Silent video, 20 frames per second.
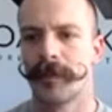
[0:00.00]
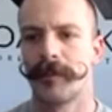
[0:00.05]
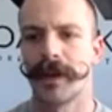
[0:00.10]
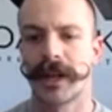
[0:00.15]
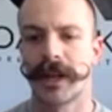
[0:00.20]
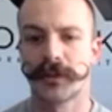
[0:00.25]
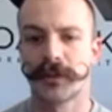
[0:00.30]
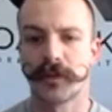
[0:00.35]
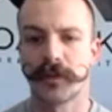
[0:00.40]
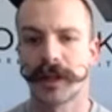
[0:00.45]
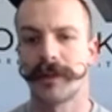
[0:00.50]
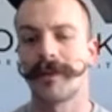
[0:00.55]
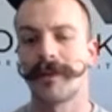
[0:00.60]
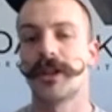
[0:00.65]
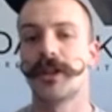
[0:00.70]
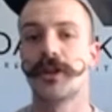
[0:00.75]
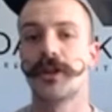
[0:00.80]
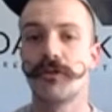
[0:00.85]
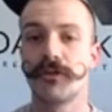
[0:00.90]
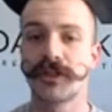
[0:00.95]
because we're going to be
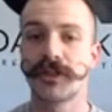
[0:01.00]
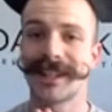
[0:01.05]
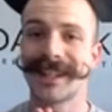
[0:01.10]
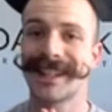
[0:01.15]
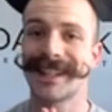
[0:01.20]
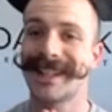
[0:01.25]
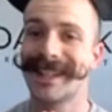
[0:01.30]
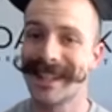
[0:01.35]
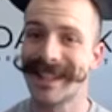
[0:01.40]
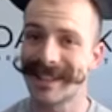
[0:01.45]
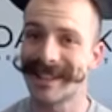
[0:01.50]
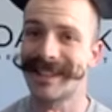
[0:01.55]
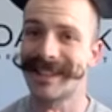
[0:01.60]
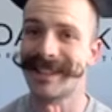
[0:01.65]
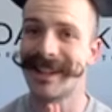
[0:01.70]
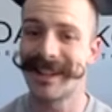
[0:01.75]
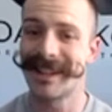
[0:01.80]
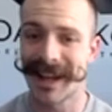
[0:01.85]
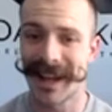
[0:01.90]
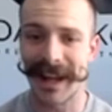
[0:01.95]
using this
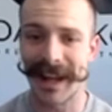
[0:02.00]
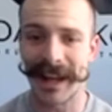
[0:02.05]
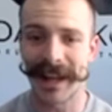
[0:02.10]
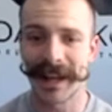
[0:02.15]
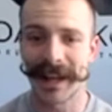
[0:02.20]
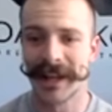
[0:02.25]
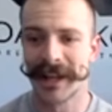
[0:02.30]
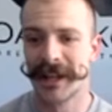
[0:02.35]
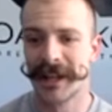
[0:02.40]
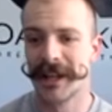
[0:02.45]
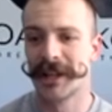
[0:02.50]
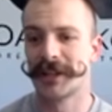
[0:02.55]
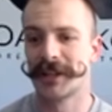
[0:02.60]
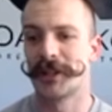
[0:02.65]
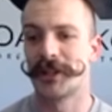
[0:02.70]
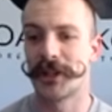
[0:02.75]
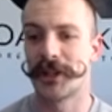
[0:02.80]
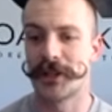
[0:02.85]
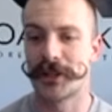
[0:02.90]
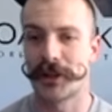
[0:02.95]
today to
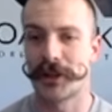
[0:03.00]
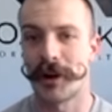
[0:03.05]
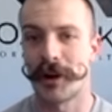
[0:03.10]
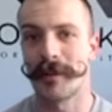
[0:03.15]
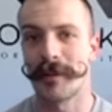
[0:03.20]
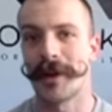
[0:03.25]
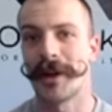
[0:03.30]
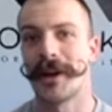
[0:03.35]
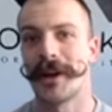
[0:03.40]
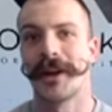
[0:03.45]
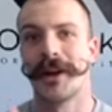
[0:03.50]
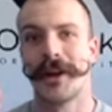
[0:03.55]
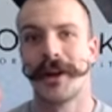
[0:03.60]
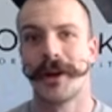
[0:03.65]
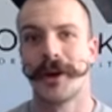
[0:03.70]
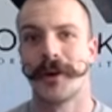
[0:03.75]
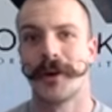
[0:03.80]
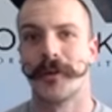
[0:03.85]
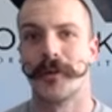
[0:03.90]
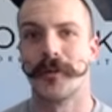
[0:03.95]
determine
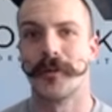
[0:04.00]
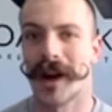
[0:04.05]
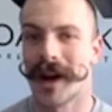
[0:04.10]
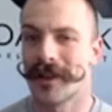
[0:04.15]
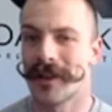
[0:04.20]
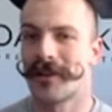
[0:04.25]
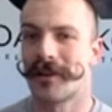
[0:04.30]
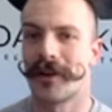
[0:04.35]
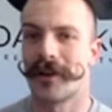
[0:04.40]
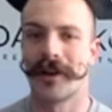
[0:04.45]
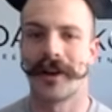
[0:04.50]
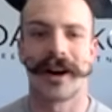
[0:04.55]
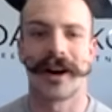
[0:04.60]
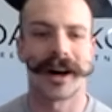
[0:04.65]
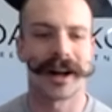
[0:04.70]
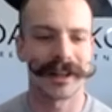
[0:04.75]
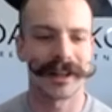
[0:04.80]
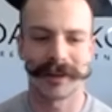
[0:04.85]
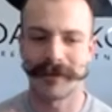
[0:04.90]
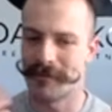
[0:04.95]
whether or
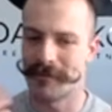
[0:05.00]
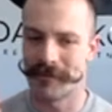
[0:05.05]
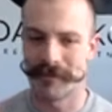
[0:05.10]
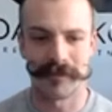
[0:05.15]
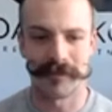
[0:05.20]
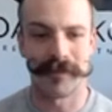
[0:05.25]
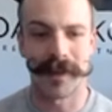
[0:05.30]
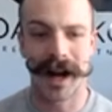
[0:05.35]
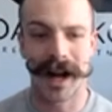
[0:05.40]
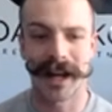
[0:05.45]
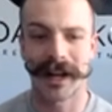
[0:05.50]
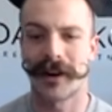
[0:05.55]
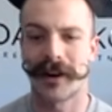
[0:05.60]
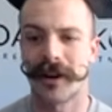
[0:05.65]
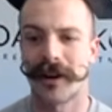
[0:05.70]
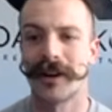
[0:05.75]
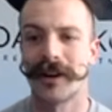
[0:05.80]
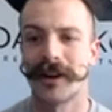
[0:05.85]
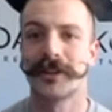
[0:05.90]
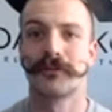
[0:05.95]
not my
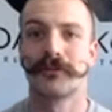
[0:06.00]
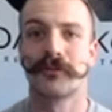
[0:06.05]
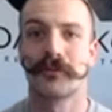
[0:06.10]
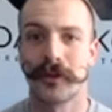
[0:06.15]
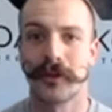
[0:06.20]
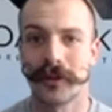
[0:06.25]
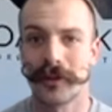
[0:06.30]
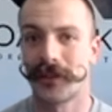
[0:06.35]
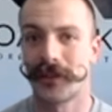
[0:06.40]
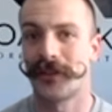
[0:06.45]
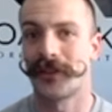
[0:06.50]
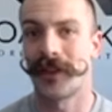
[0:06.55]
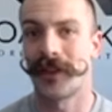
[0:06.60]
card is worth